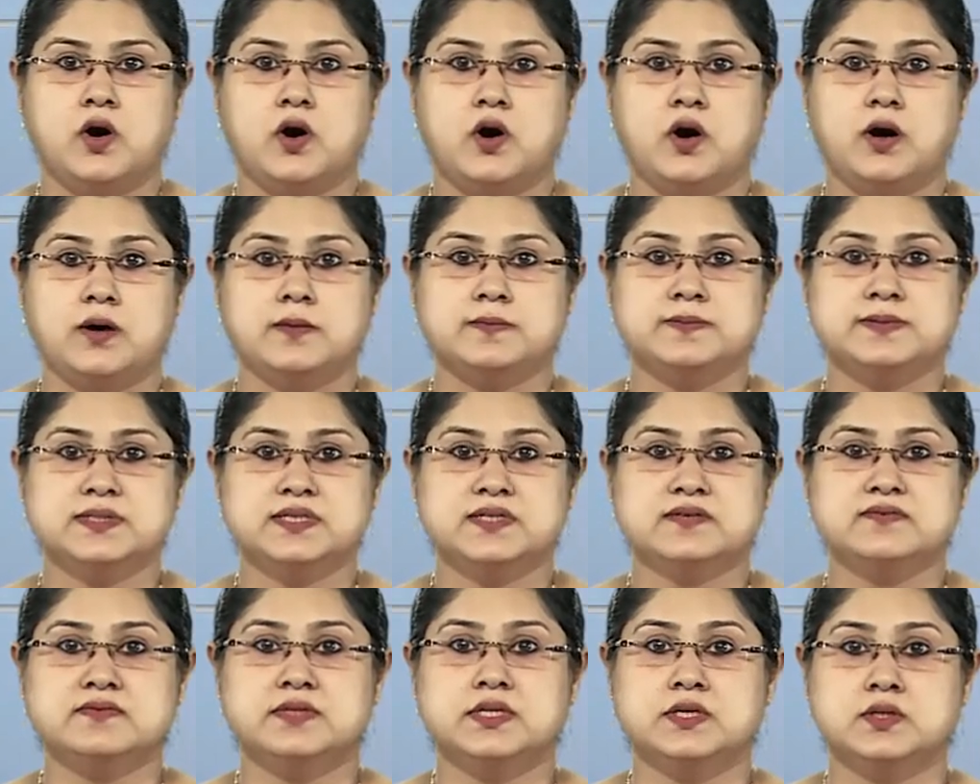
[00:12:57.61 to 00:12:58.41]

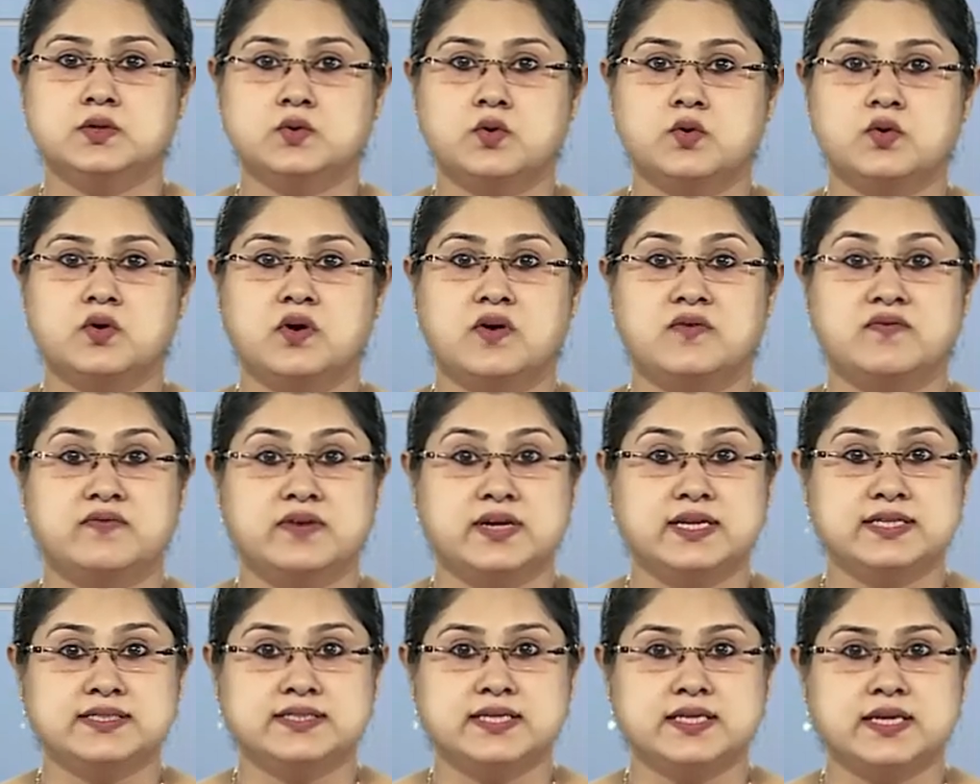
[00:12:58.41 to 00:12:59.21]
observe the role of
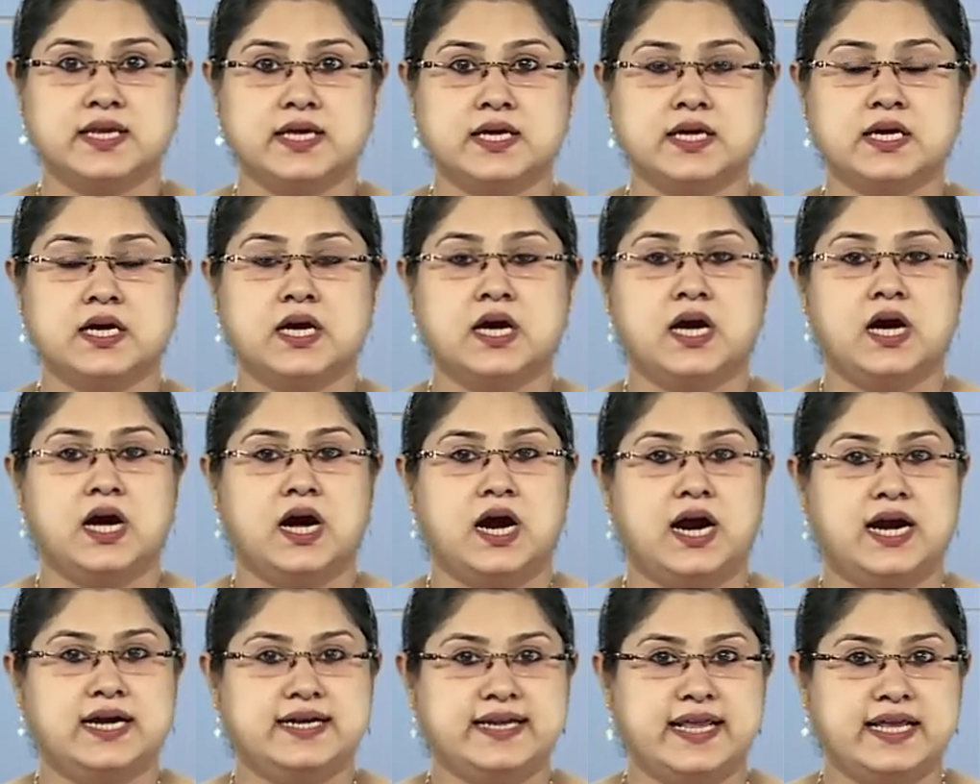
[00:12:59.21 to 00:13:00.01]
listening,
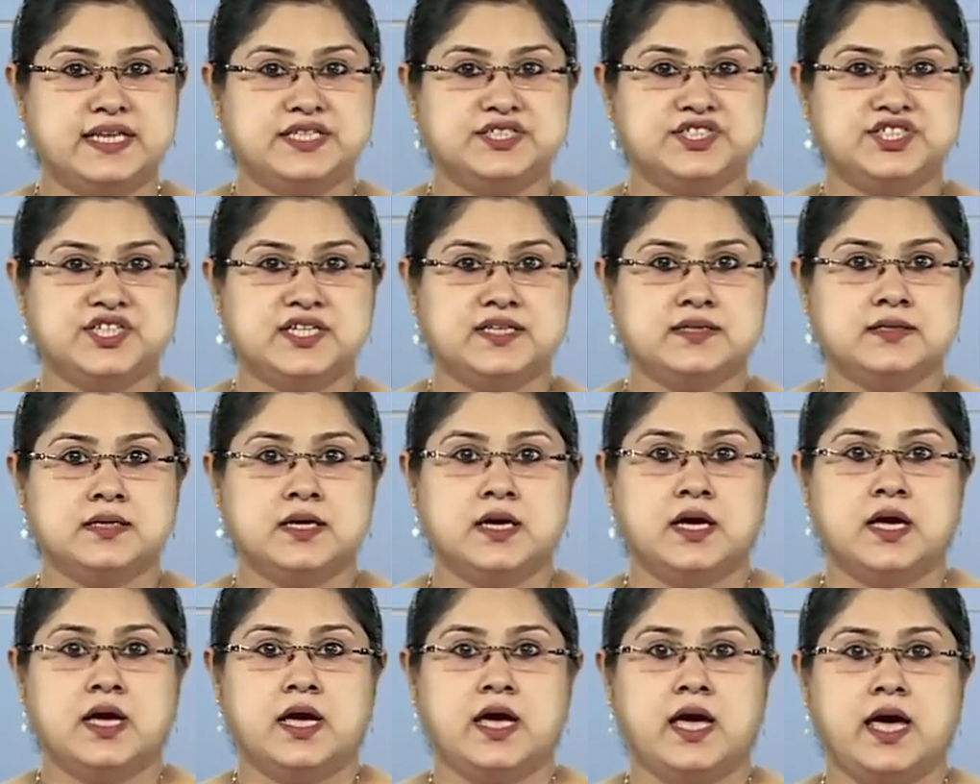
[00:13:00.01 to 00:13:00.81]
attention
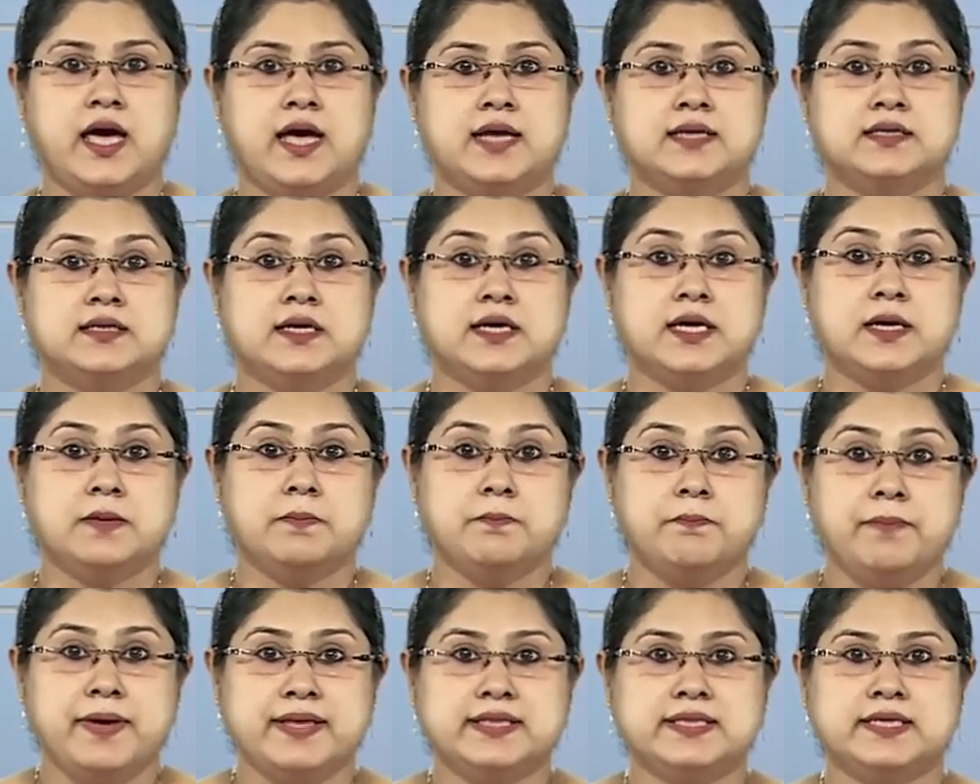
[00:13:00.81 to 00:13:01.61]
and
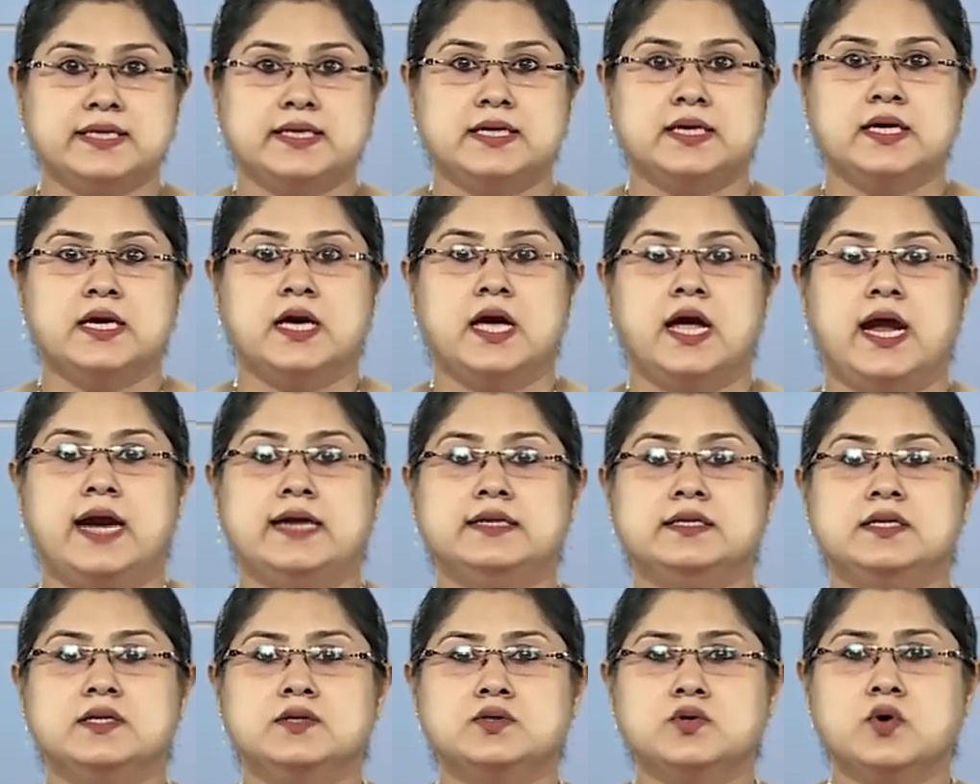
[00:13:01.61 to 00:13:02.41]
empathy
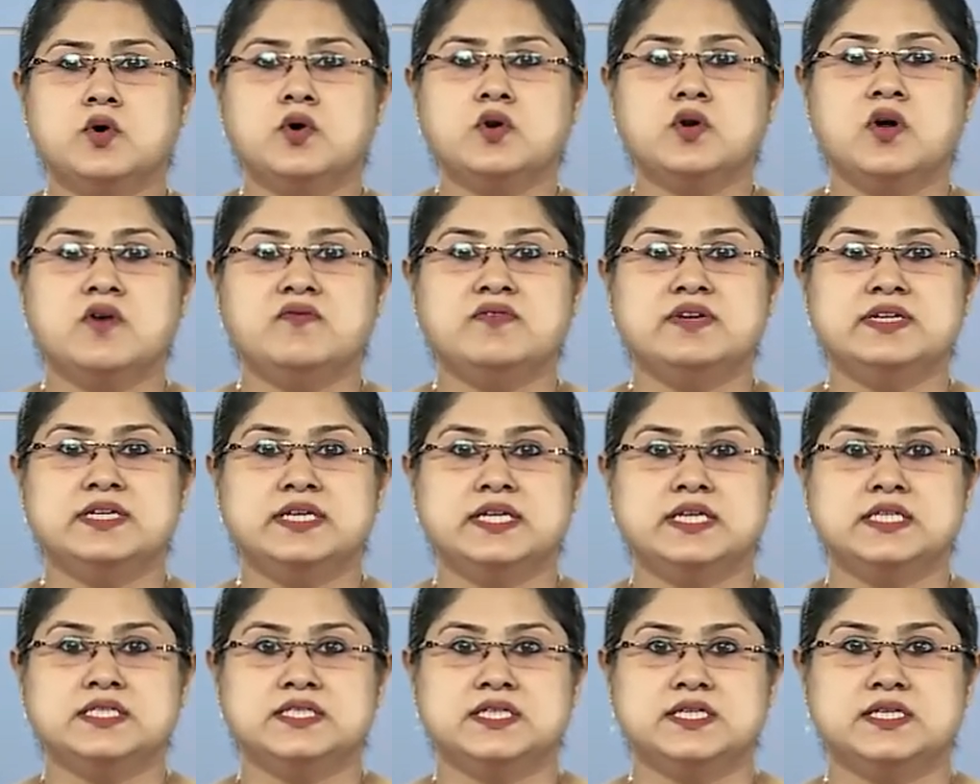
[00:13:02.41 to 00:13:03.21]
and the role of a
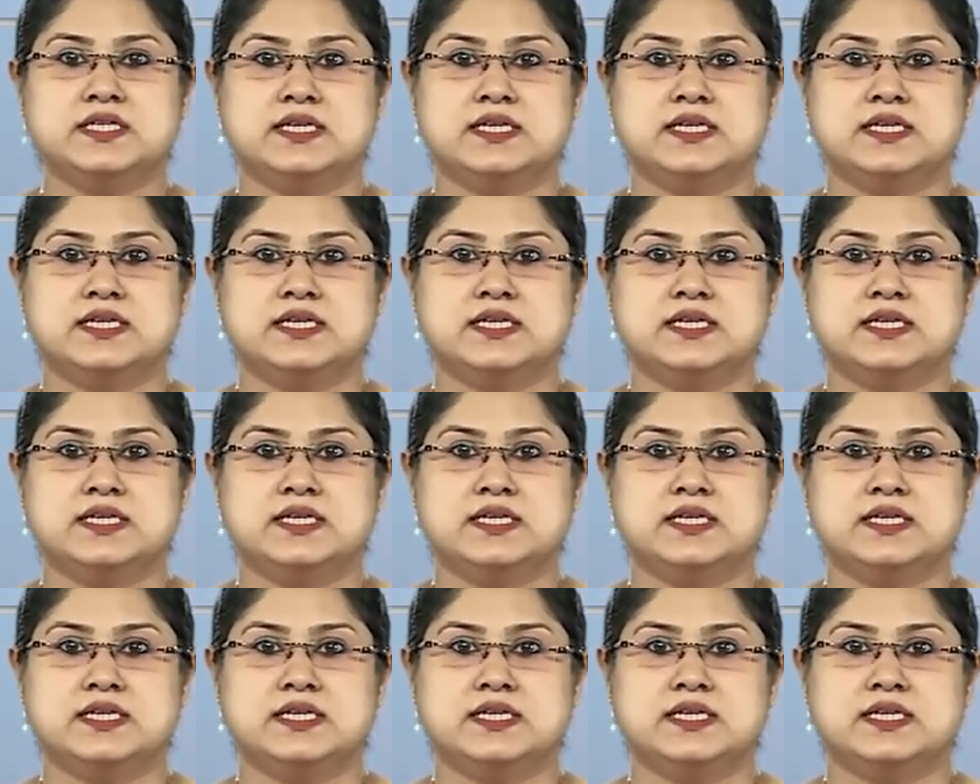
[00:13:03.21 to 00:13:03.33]
teacher